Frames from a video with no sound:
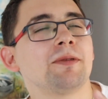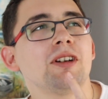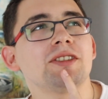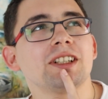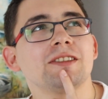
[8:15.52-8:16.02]

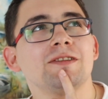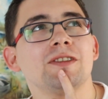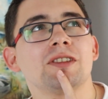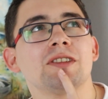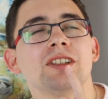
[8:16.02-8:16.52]
project
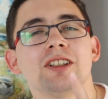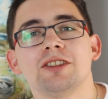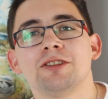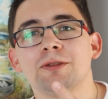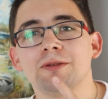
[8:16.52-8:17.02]
for
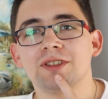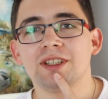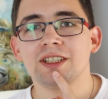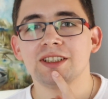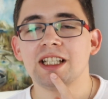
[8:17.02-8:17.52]

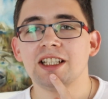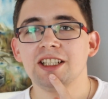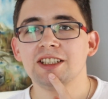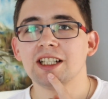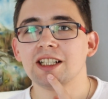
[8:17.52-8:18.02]
choosing the
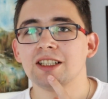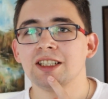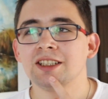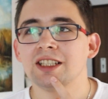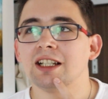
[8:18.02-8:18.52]
leader
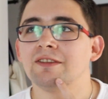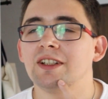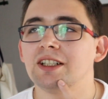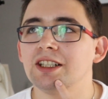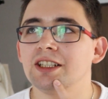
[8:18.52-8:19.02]
in a
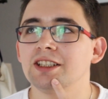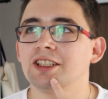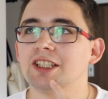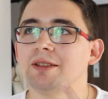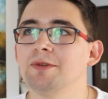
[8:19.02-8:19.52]
very
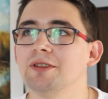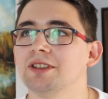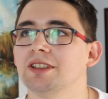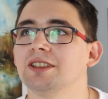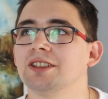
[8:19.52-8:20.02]

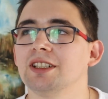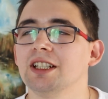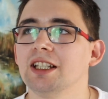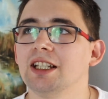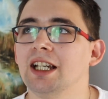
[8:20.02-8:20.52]
distributed
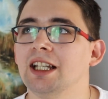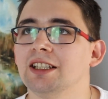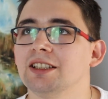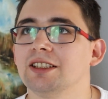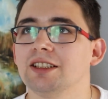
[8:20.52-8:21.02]

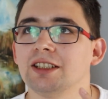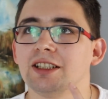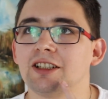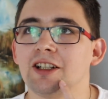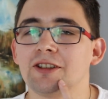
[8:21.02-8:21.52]
and
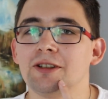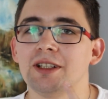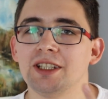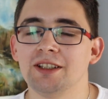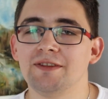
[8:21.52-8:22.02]

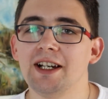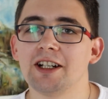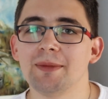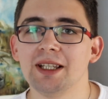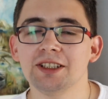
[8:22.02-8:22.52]
concurrent
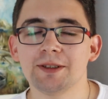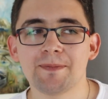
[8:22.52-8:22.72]
environment,